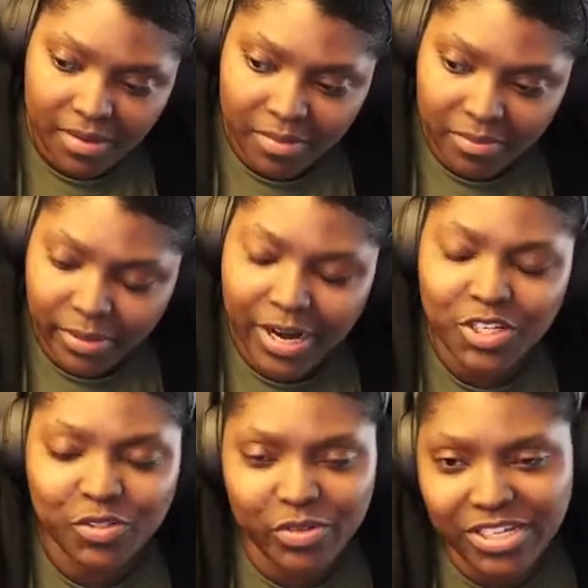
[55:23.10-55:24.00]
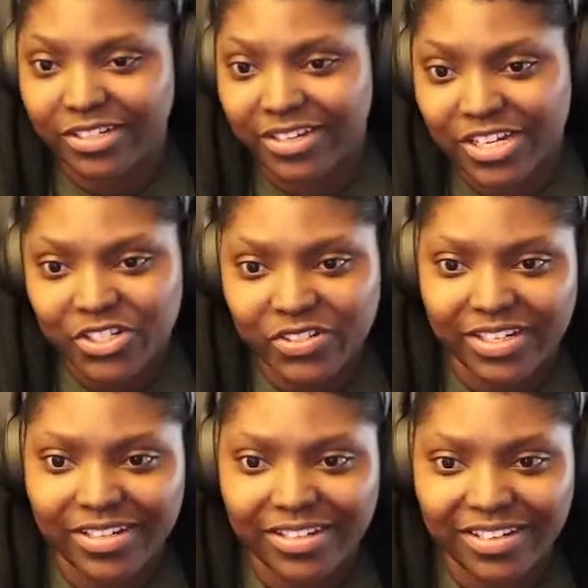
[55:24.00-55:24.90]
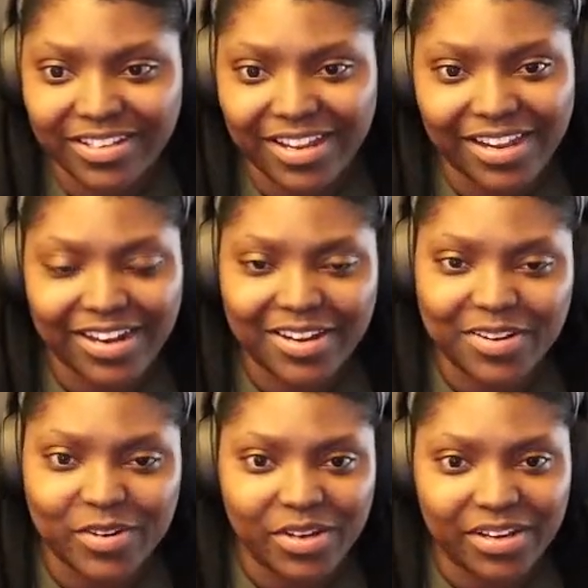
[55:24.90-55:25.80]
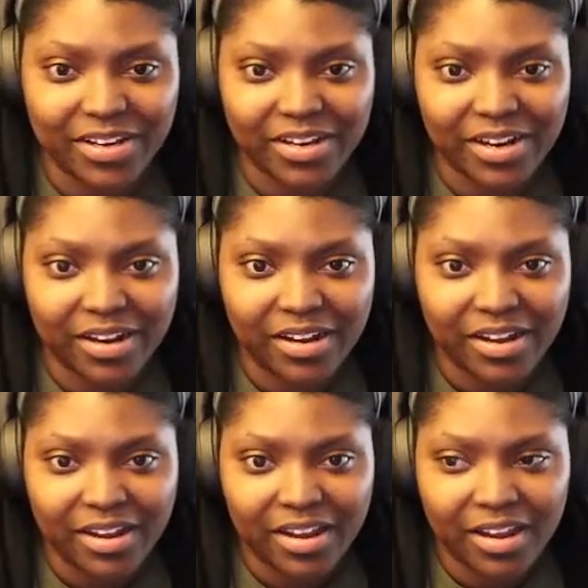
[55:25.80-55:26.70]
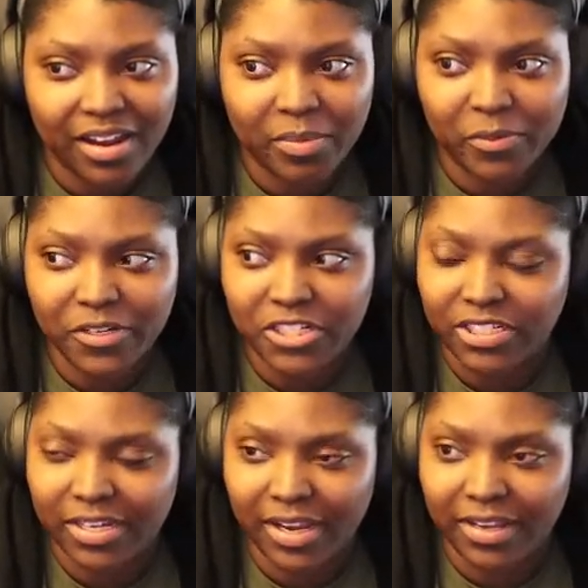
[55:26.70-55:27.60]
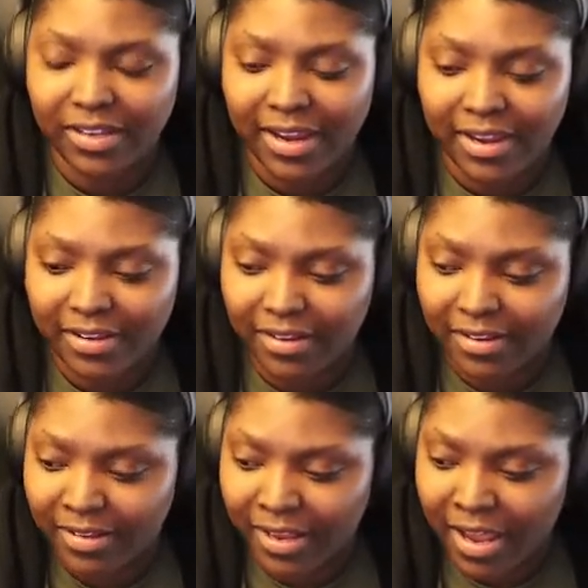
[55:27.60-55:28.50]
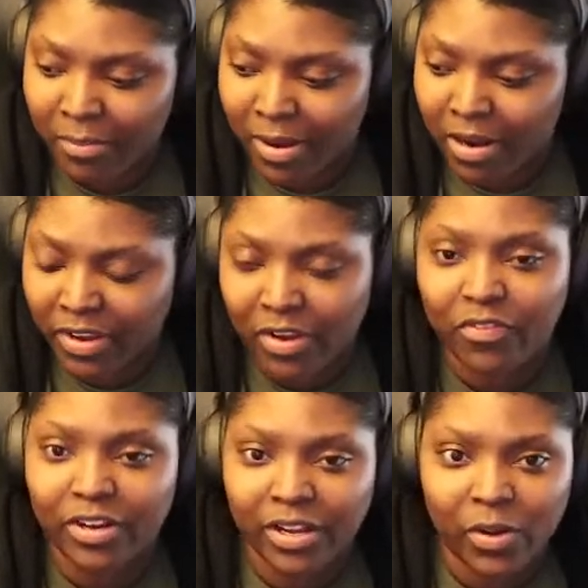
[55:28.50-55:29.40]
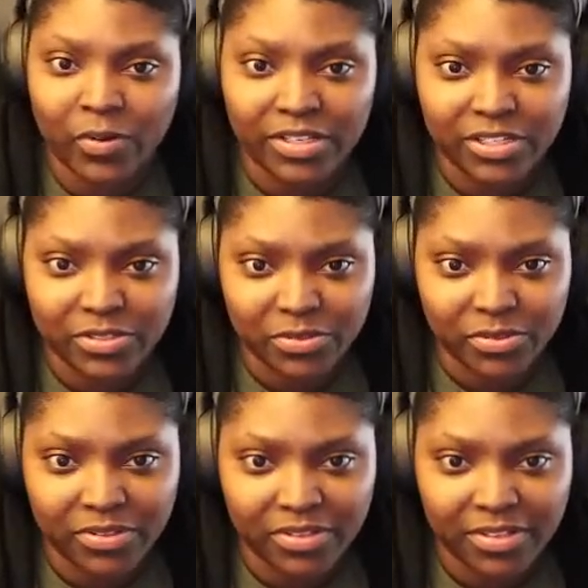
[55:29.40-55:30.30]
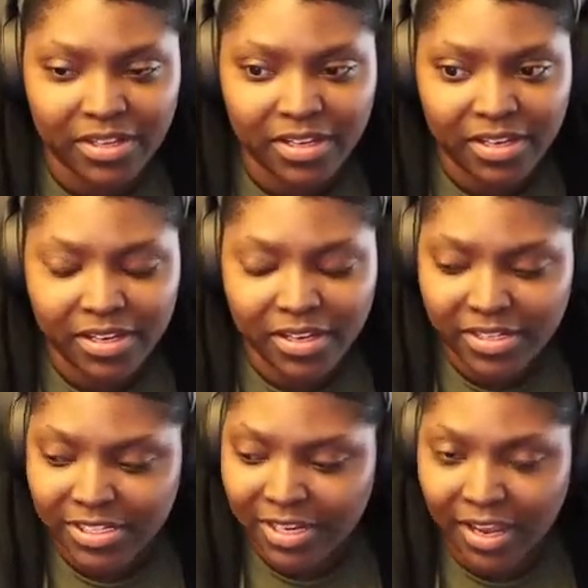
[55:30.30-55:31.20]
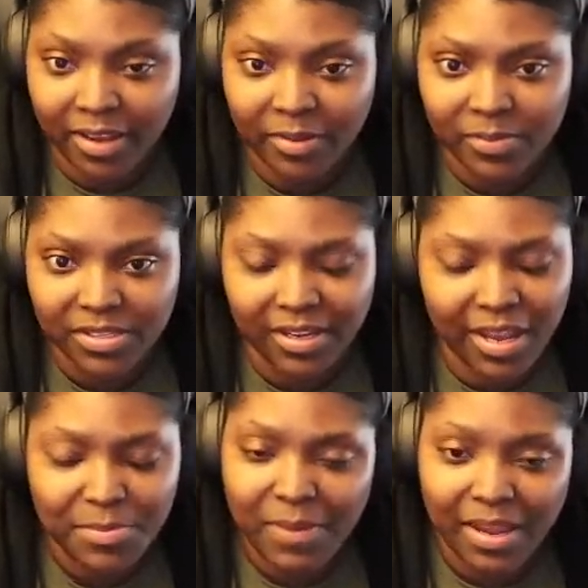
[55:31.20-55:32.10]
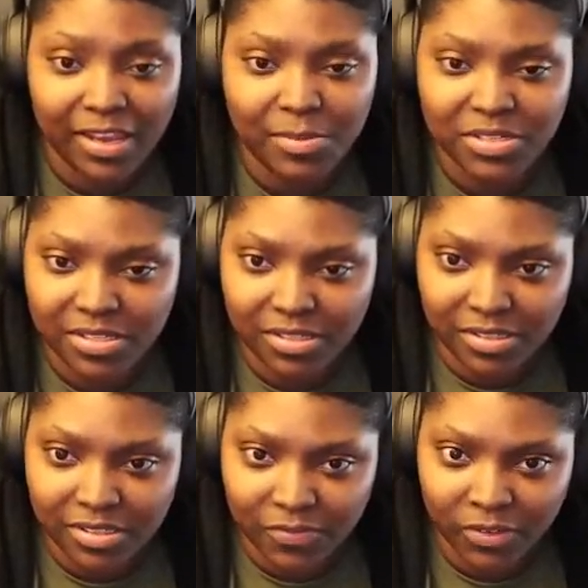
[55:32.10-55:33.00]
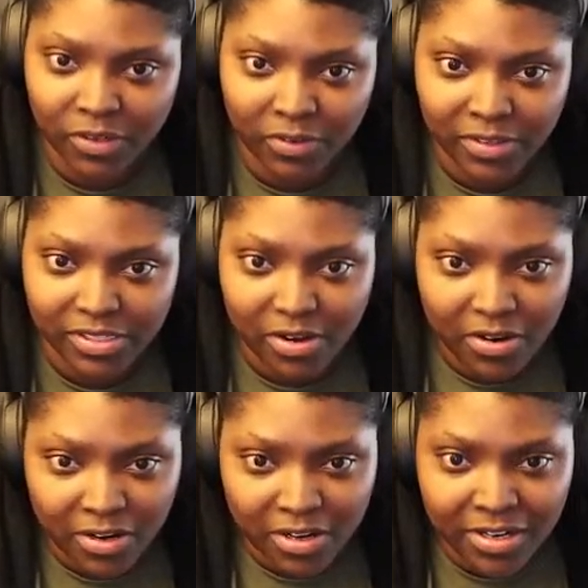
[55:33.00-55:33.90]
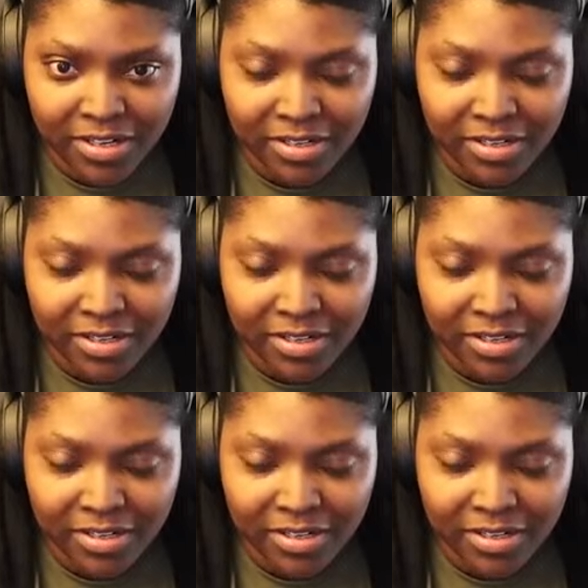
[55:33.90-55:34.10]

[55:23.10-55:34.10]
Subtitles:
prior to recent history, like I didn't appreciate like the amount of effort to go into games. Like making games is difficult. It's hard.